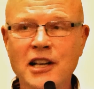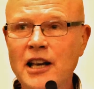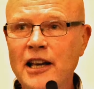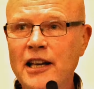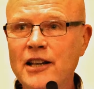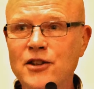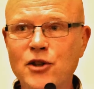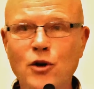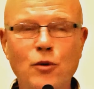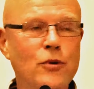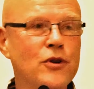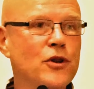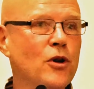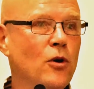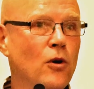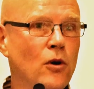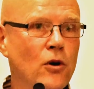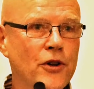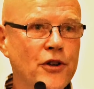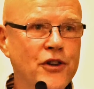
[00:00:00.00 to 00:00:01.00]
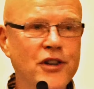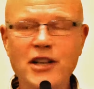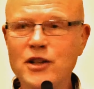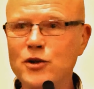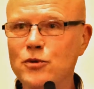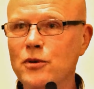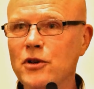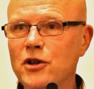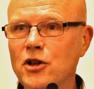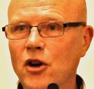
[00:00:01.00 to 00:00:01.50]
He thought, with all the
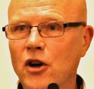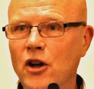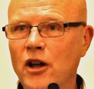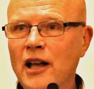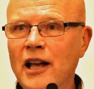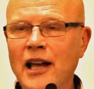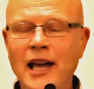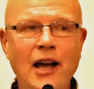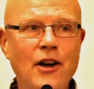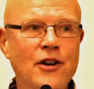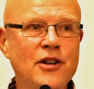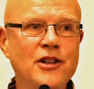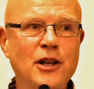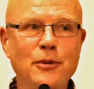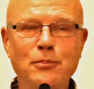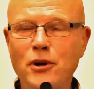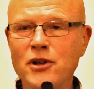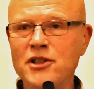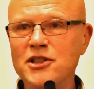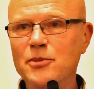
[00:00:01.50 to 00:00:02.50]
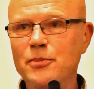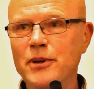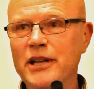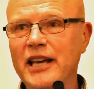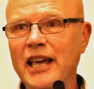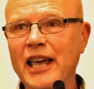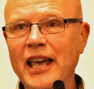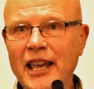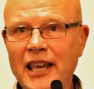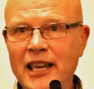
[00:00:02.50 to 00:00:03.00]
things we've got, how can they possibly,
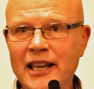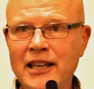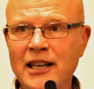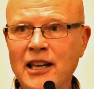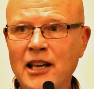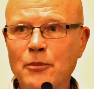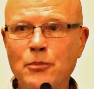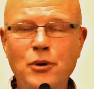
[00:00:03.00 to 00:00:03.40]
A,